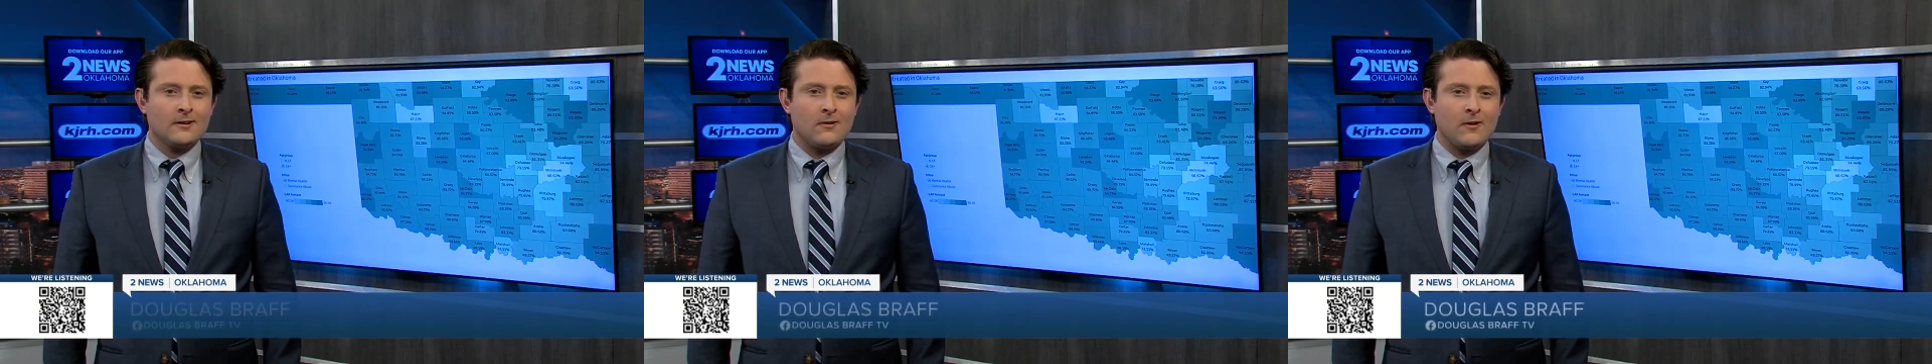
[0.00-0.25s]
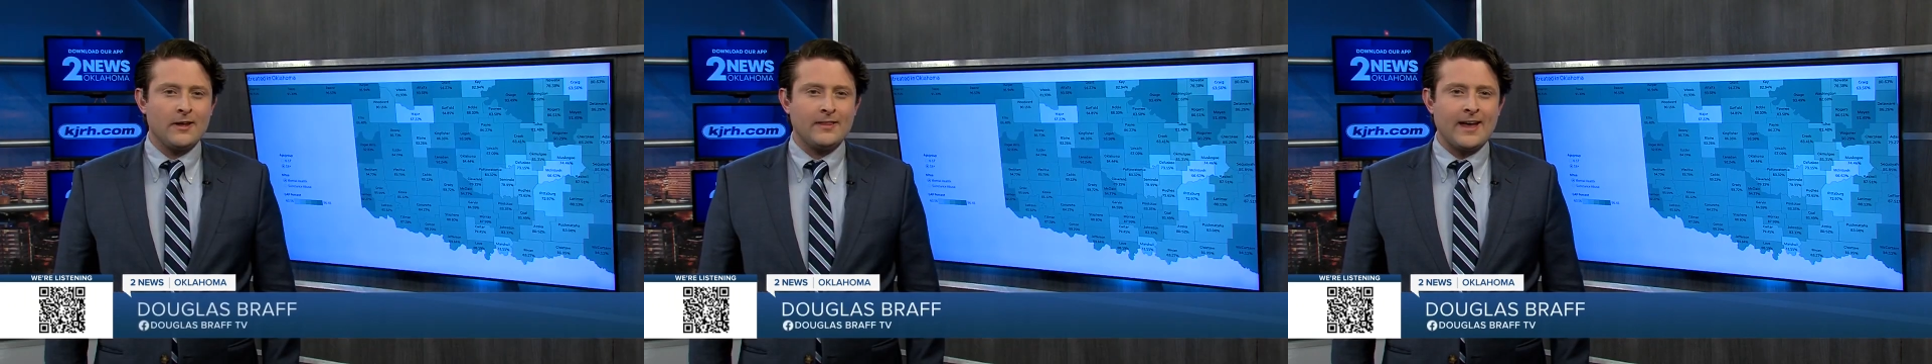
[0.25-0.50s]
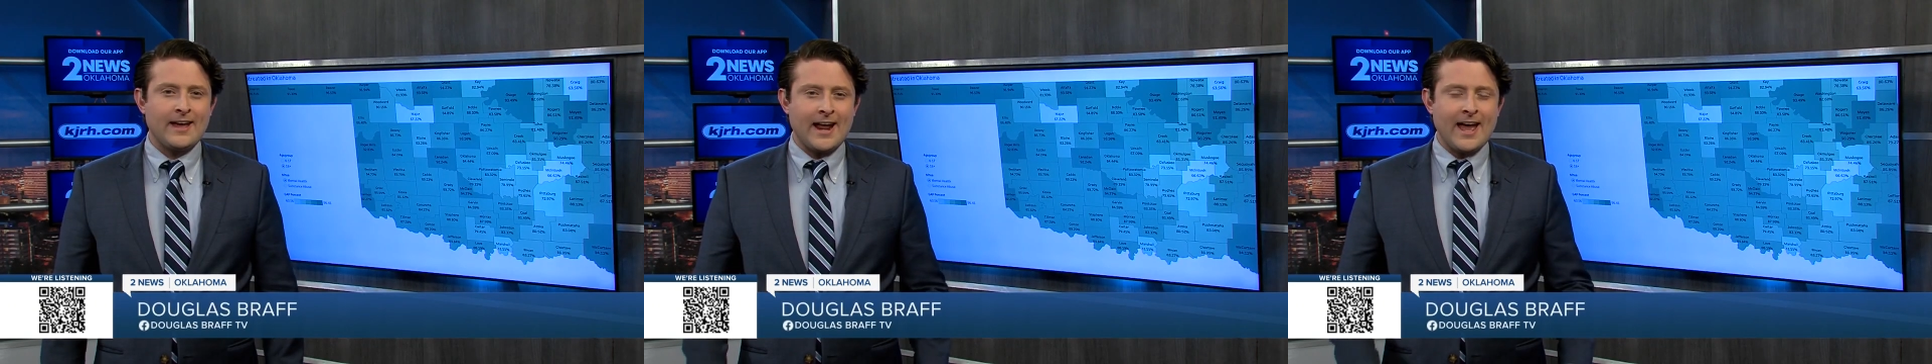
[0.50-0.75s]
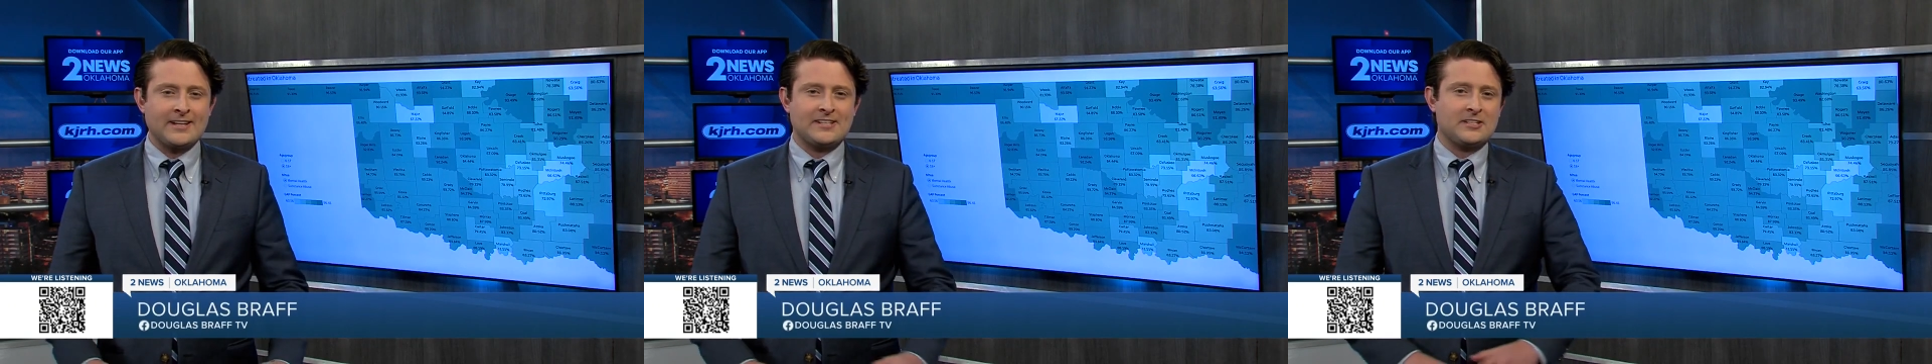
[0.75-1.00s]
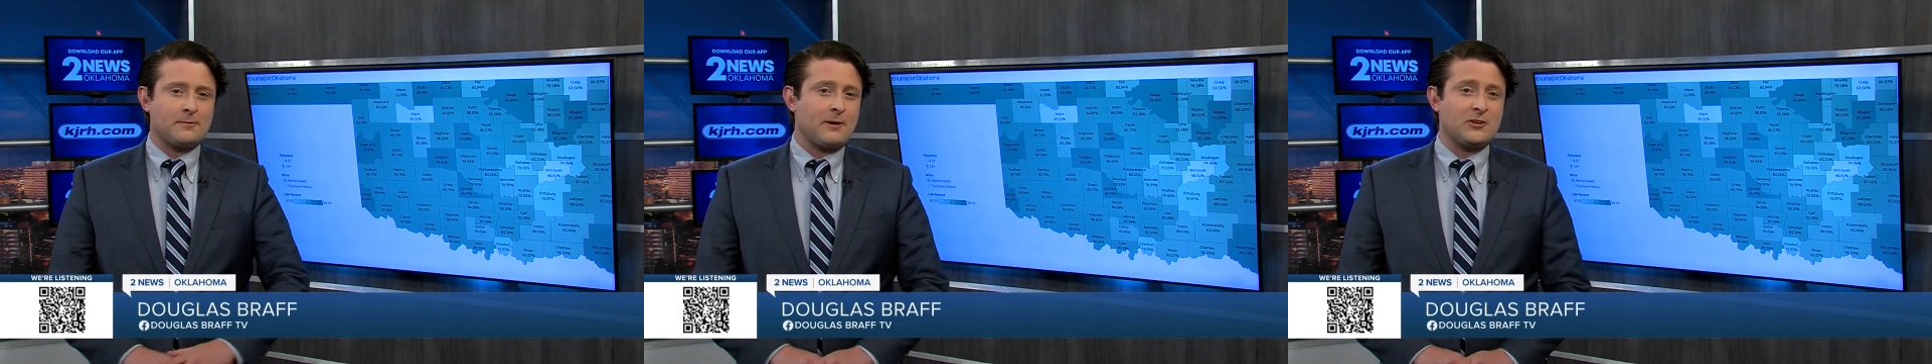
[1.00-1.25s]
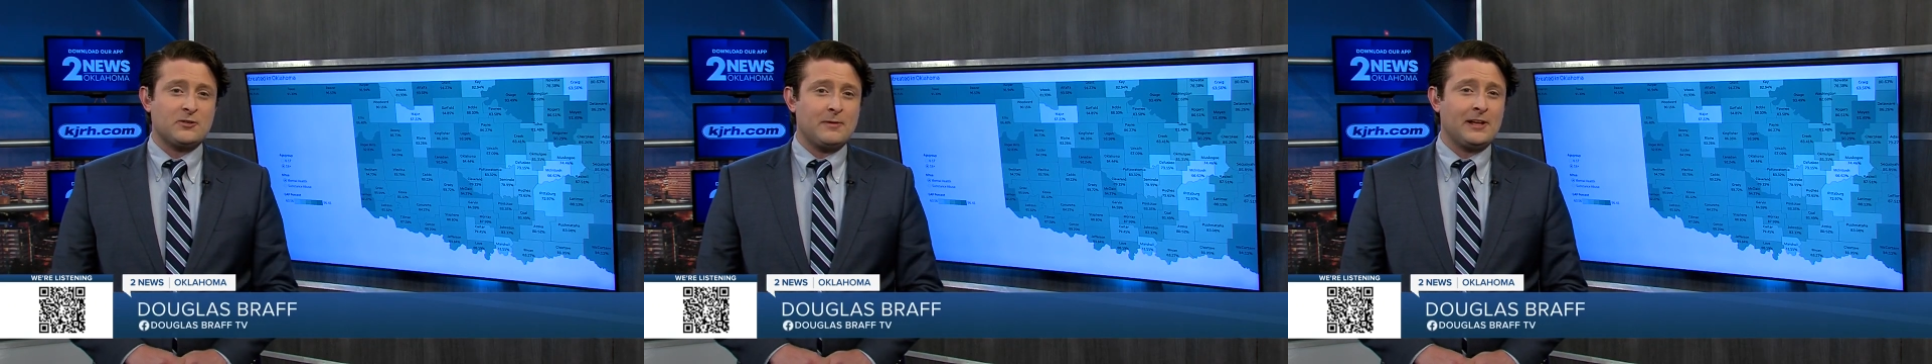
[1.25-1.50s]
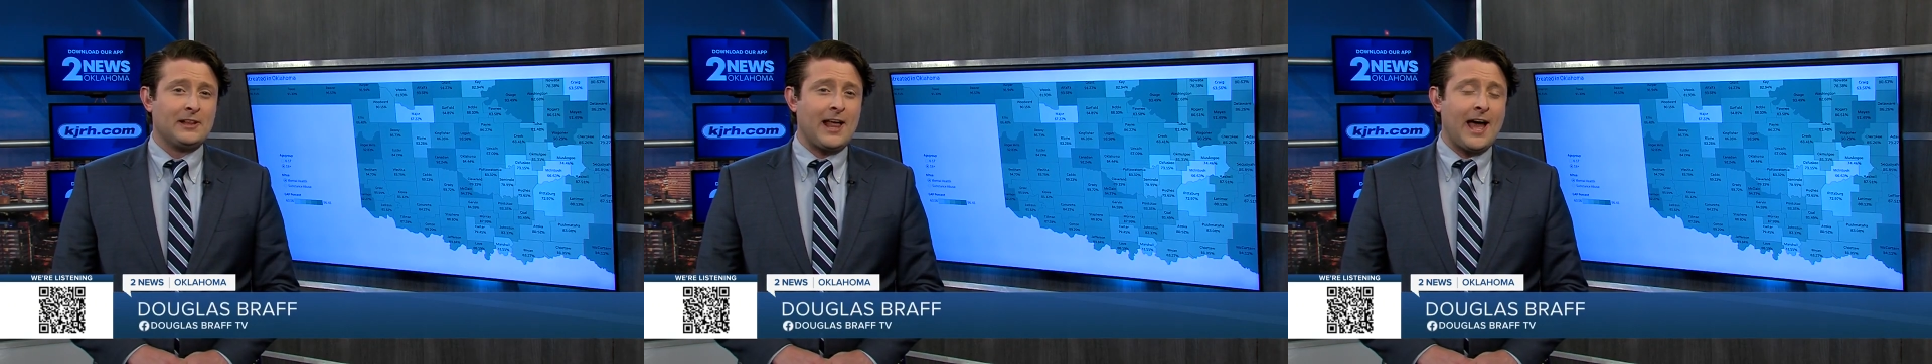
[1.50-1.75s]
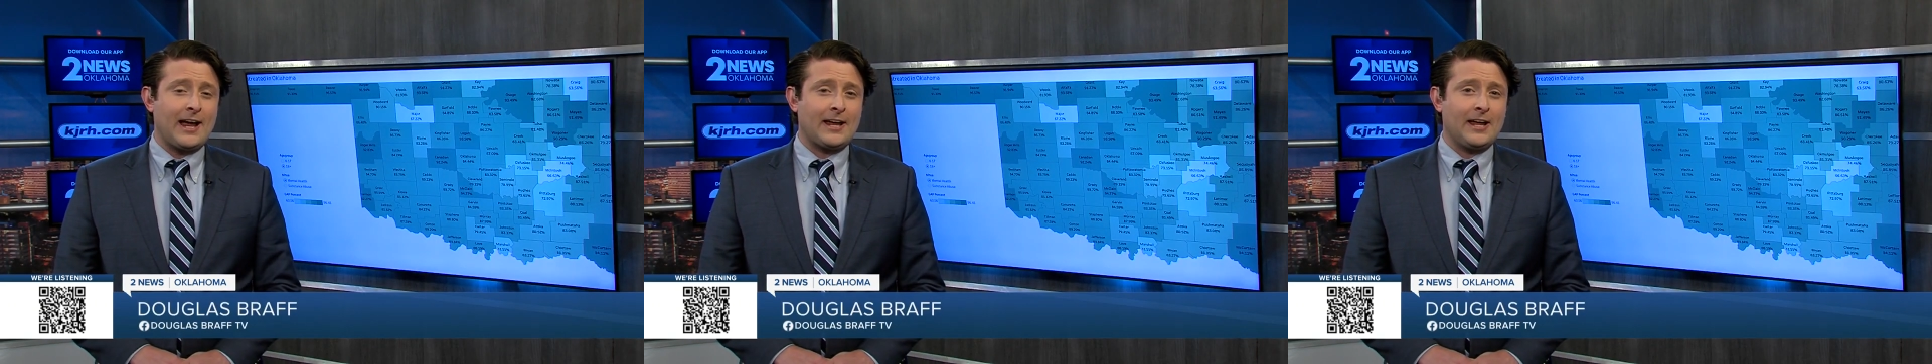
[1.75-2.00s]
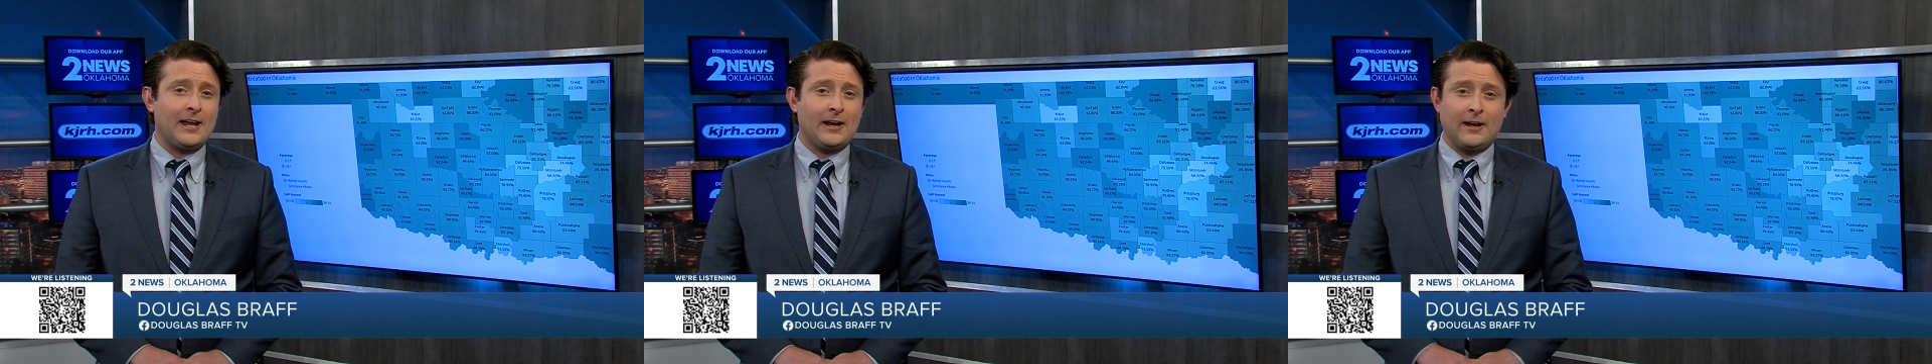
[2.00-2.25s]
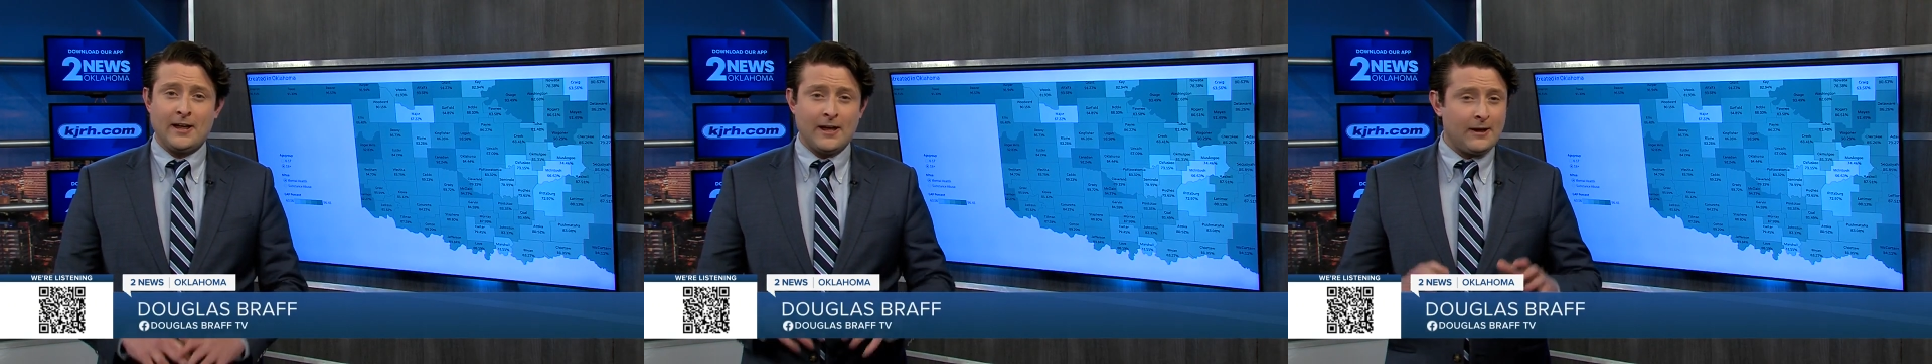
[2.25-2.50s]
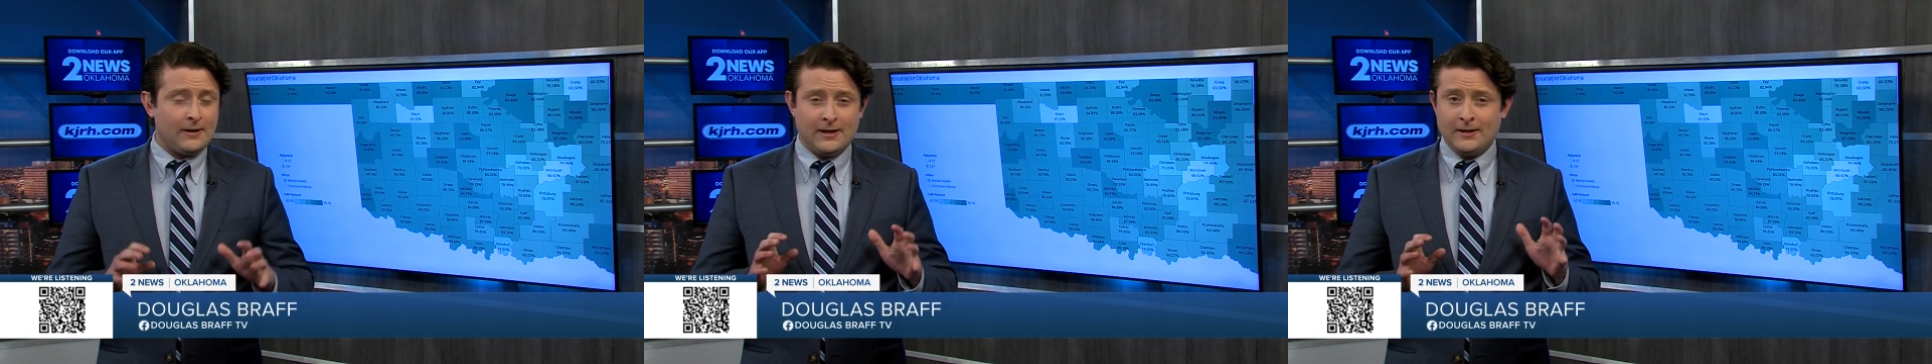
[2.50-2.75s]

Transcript: Corey, and that access appears to be lacking uh,